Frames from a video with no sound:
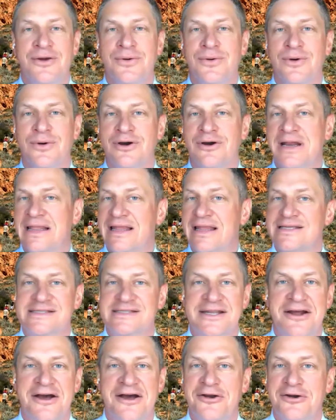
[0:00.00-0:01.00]
you were earning less
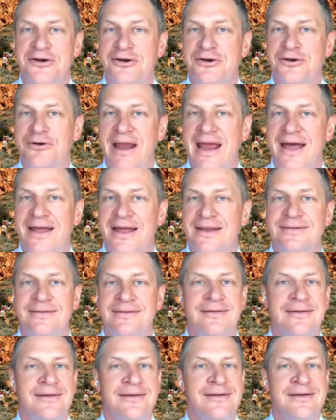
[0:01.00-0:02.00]
than a hundred grand,
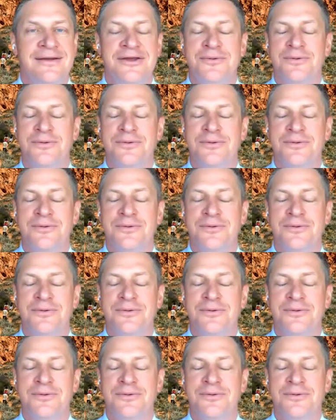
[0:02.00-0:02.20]
uh-huh.